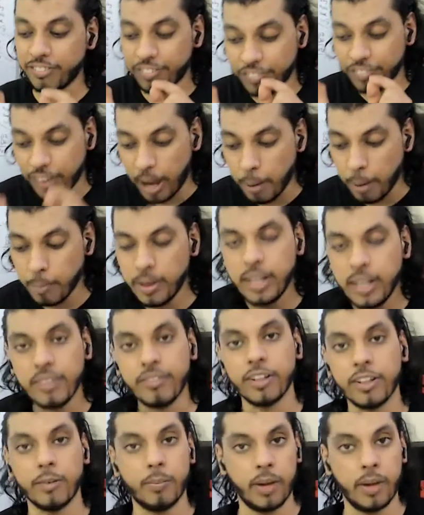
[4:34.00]
family
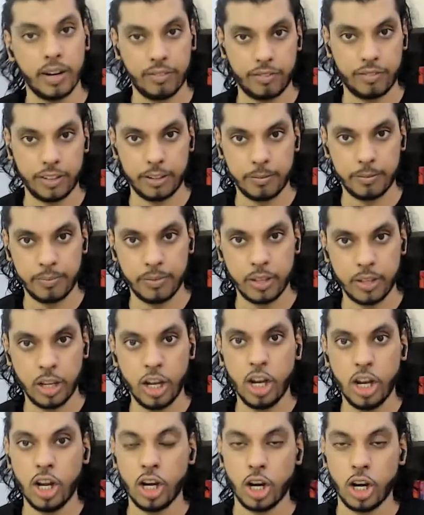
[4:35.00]
will benefit.
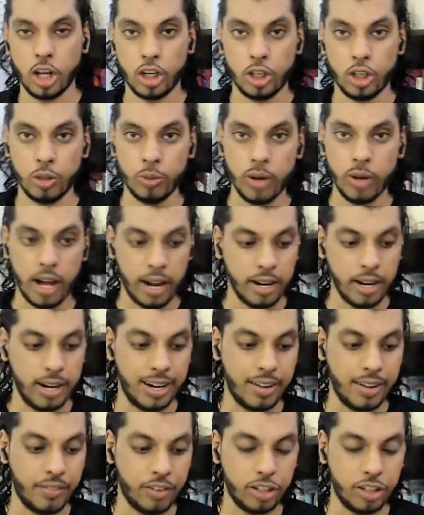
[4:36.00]
Now you are
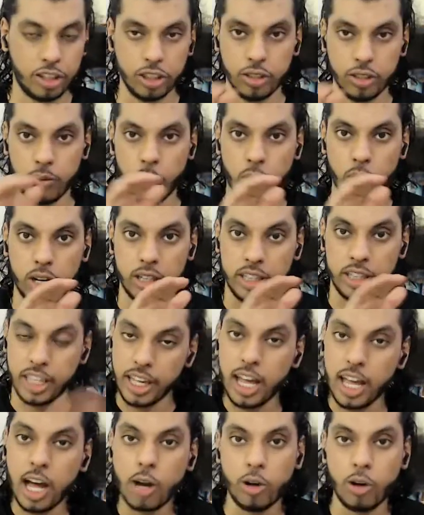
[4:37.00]
leveraging what
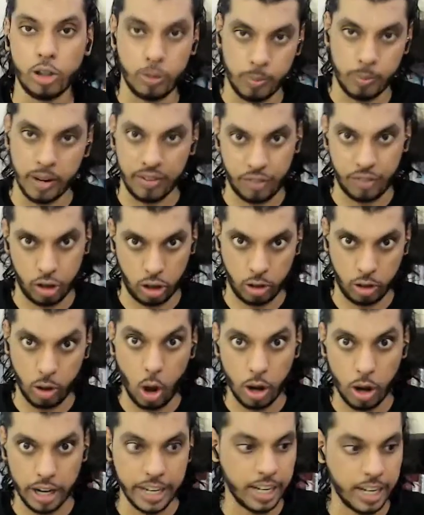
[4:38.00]
they are going to benefit
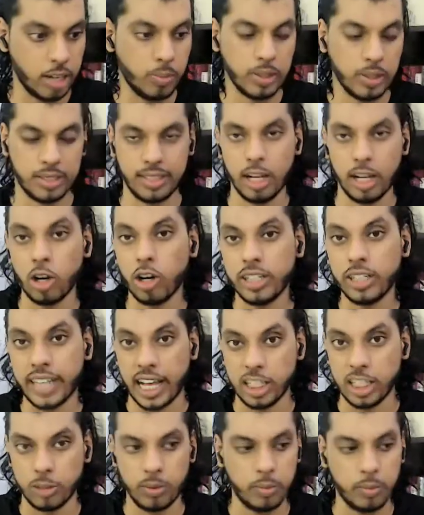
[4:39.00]
on a daily basis, on a
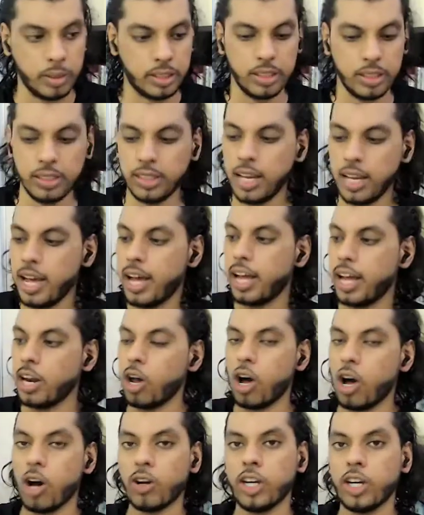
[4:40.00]
tangible basis.
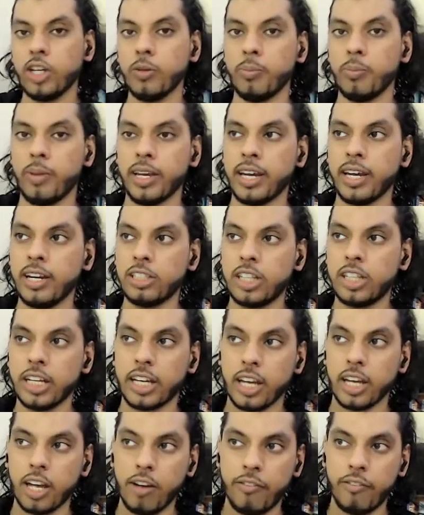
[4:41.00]
Now how can you bring in, it's
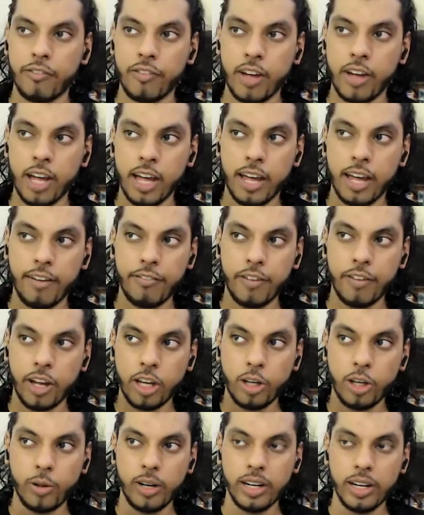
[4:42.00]
like if
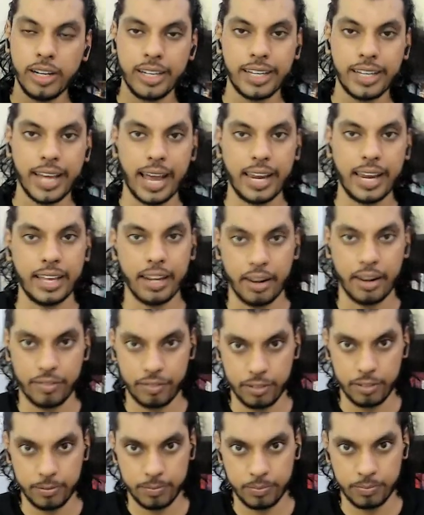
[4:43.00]
you learn
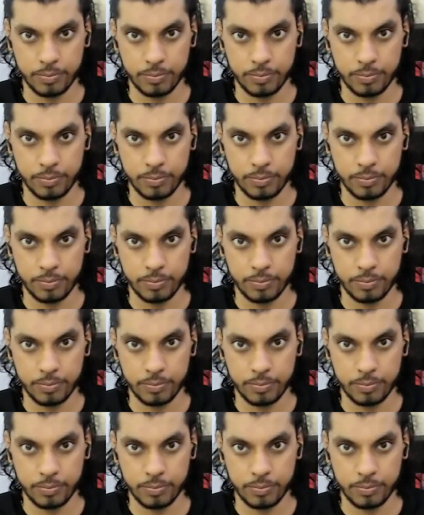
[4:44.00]
calligraphy,